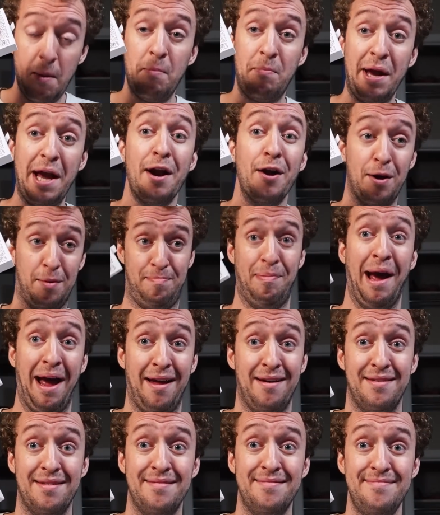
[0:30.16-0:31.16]
Peter
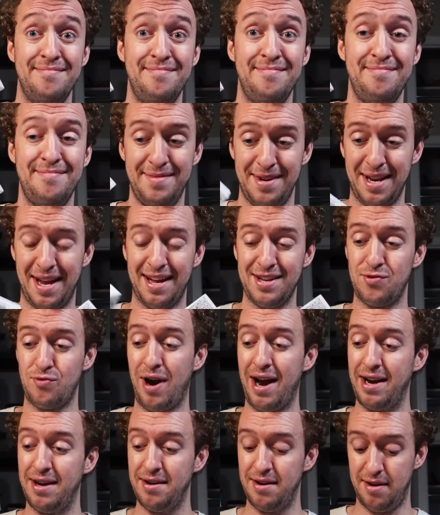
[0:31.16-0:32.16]
Pen that's
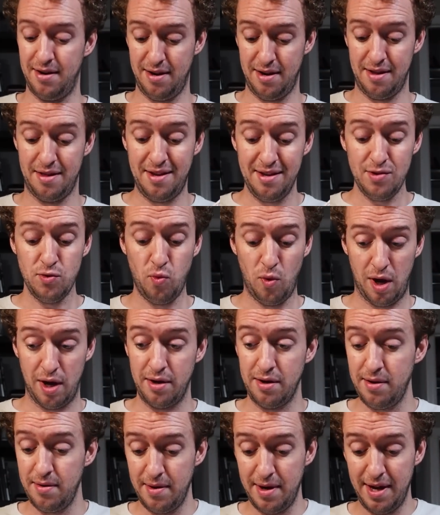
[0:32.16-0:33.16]
right. This
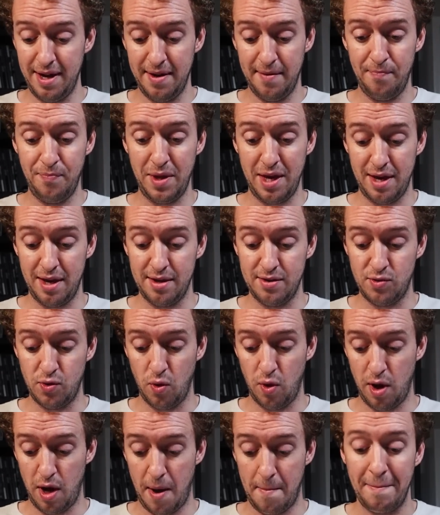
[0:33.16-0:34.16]
one is
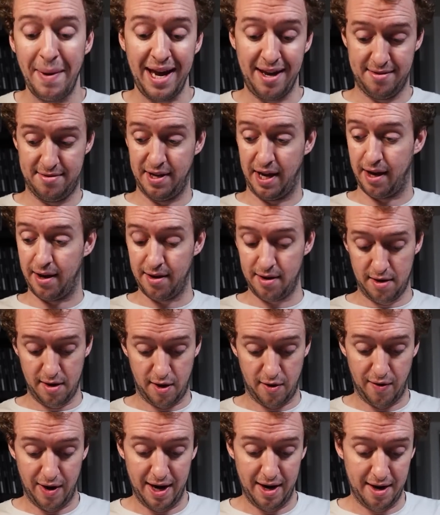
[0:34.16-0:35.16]
amazing.
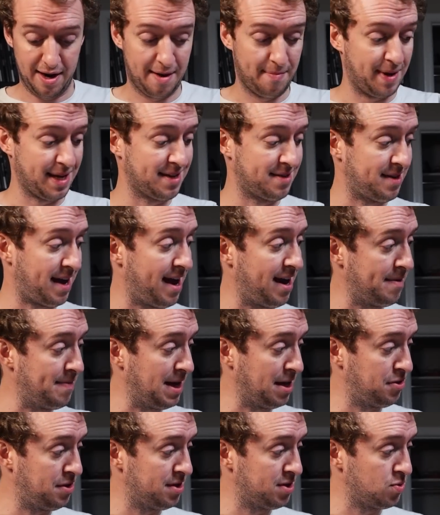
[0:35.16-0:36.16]
All right, I'm excited
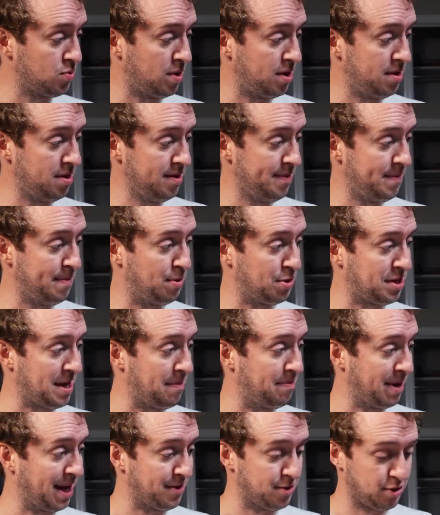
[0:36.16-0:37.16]
about this one. Put
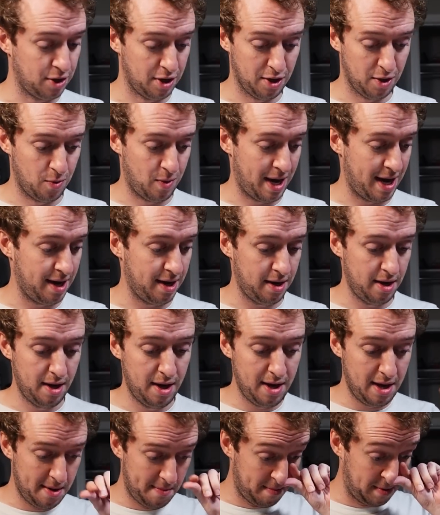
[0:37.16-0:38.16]
that pencil away. I'll
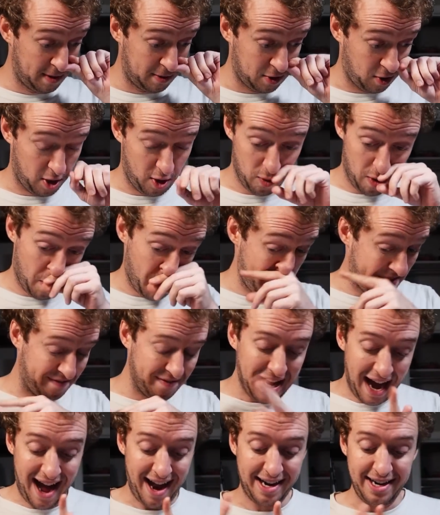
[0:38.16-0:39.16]
show you what we've
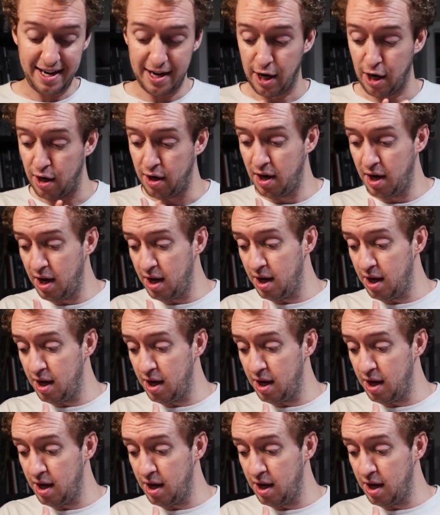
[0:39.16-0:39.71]
got here.